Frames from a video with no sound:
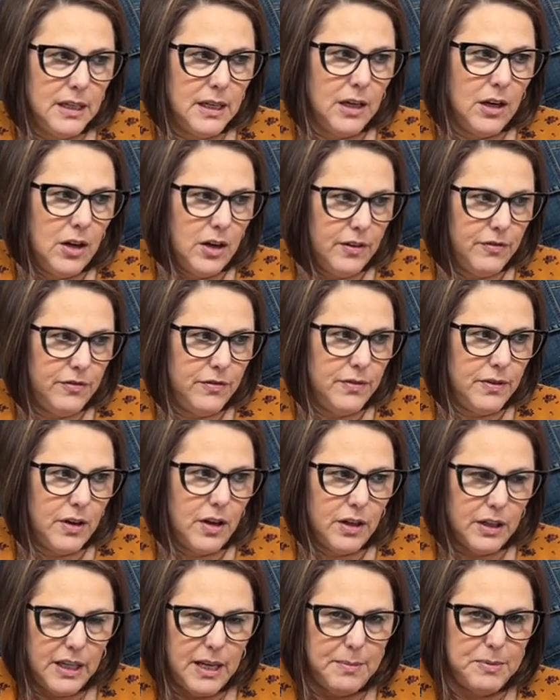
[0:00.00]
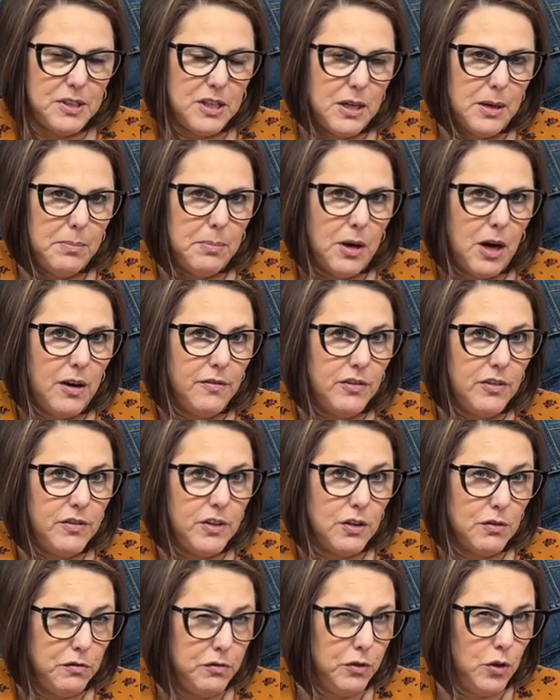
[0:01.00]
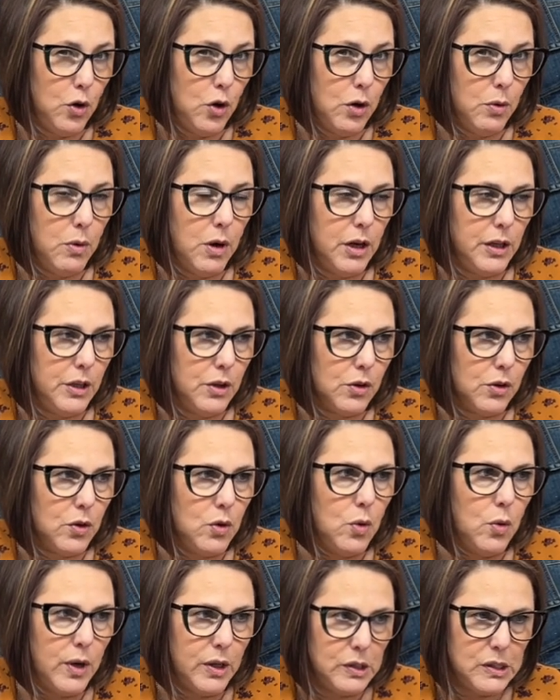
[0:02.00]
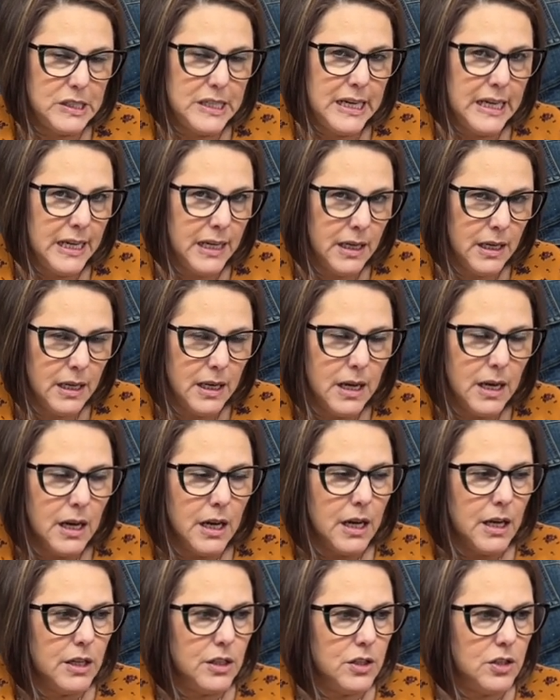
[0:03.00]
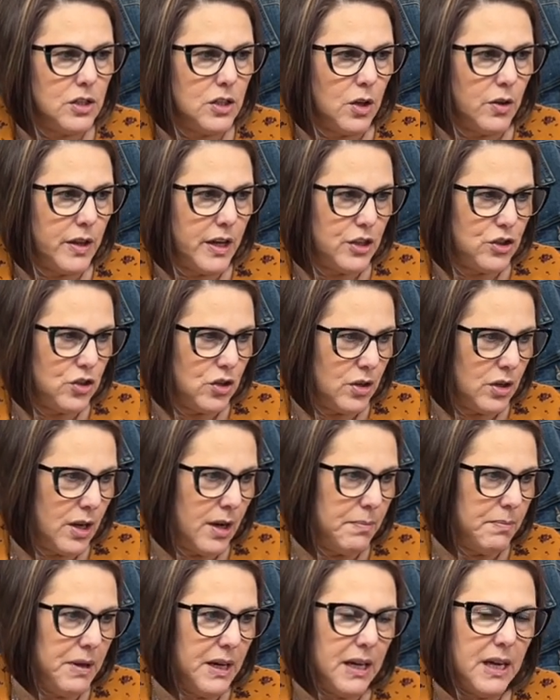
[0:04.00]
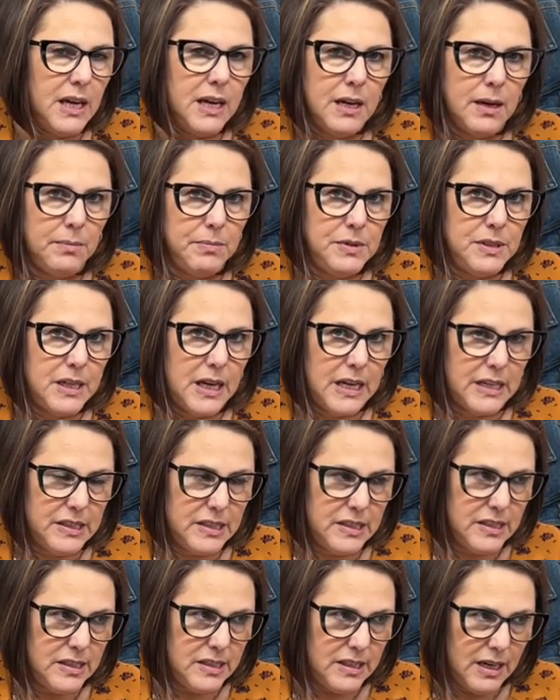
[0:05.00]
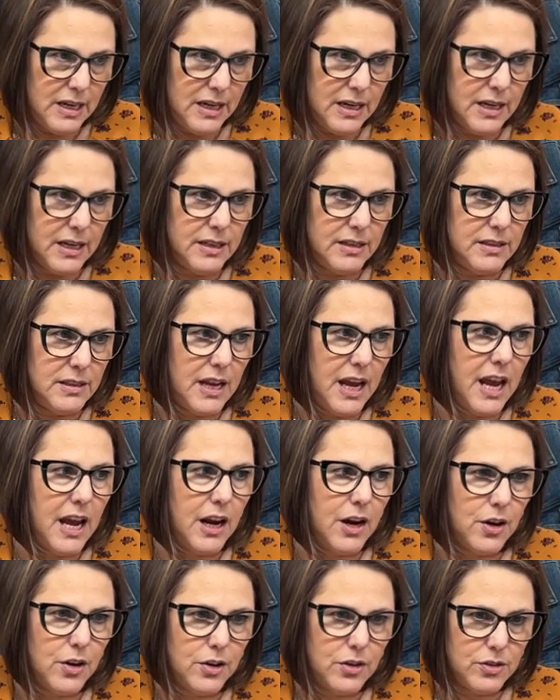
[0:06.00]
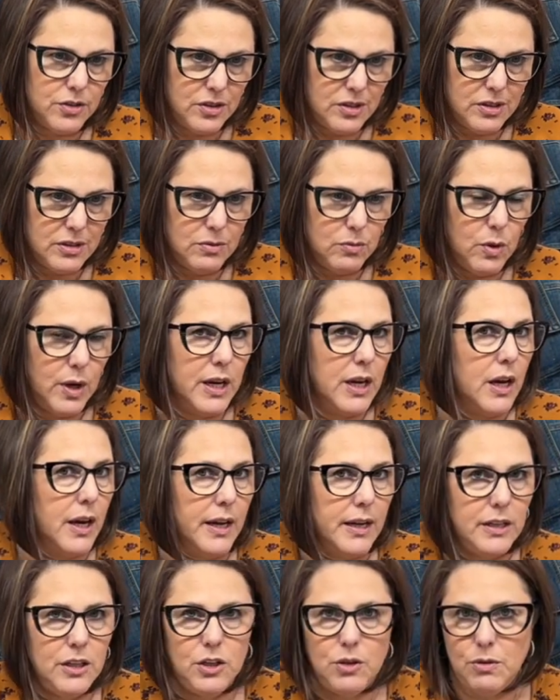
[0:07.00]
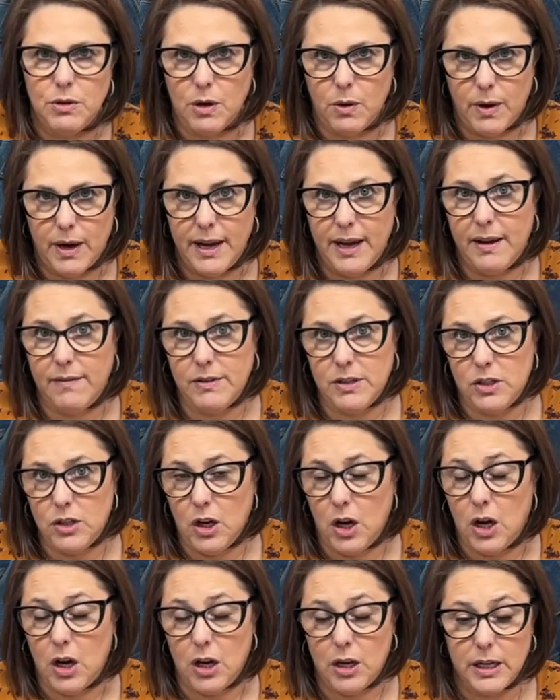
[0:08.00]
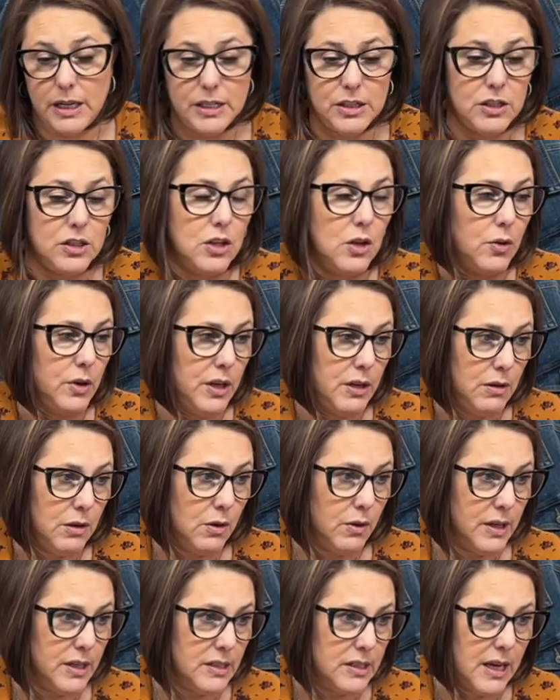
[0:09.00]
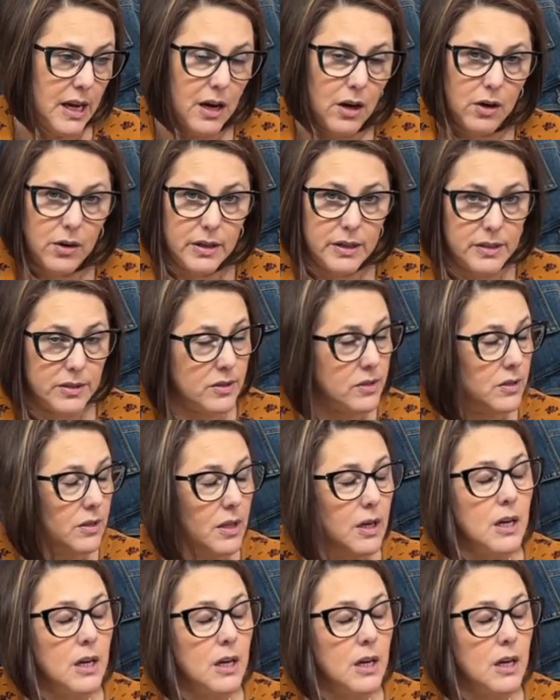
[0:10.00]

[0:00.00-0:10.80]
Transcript: off, keeps it up off of your floor while you're quilting so that you're not picking up dust and hairs and whatnot. And you know I have a dog and so you know his hair is,